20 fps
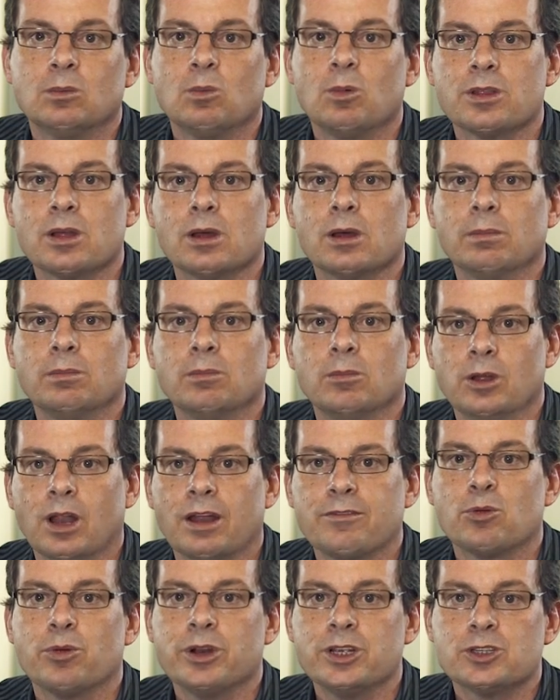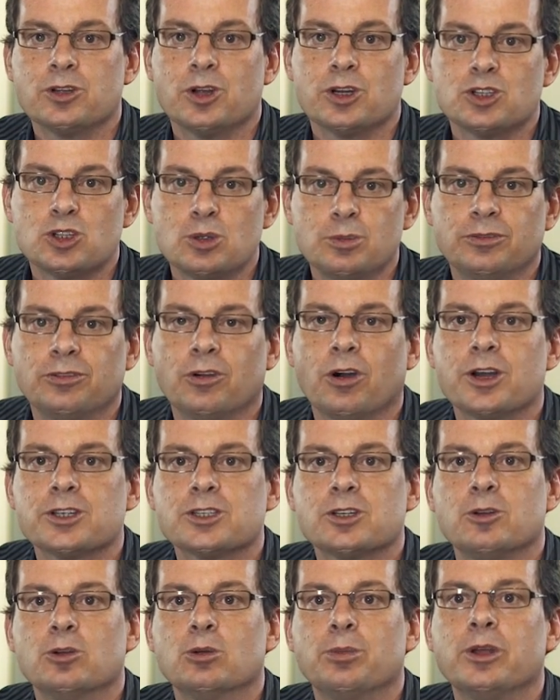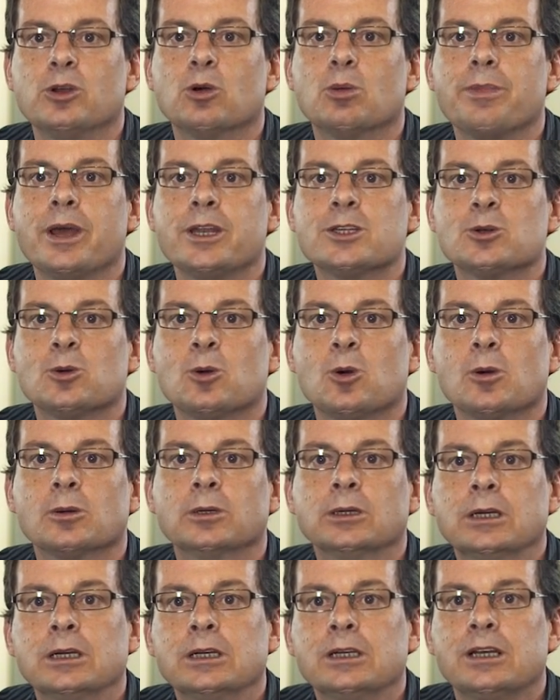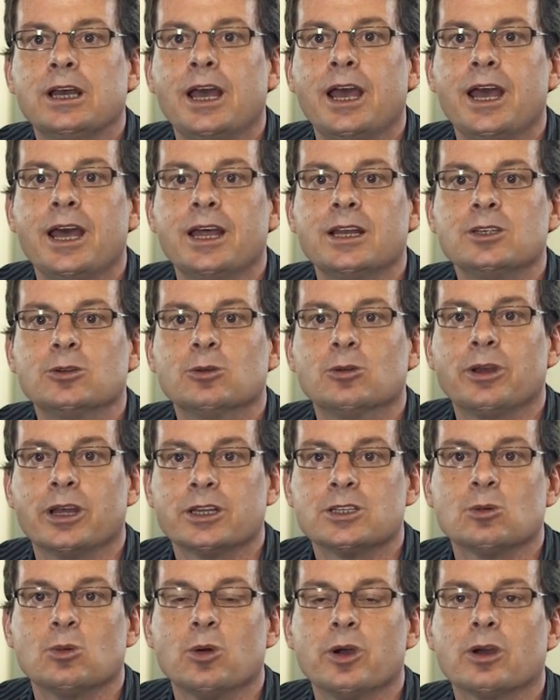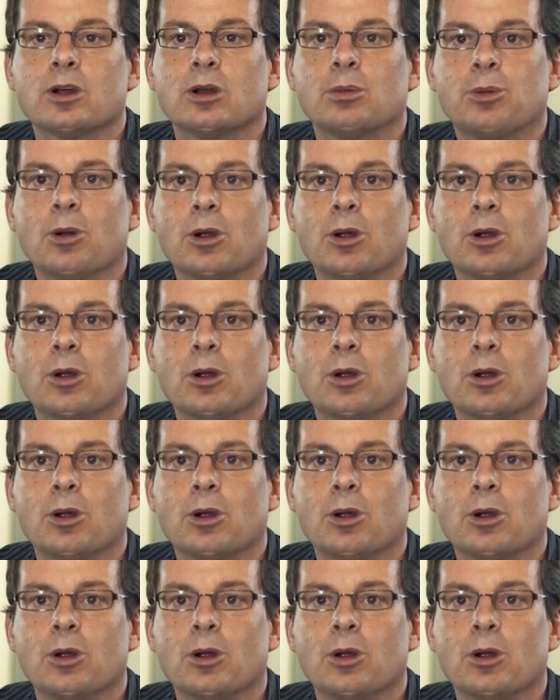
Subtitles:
you'll have a research supervisor who'll be your mentor, and you'll get to work on a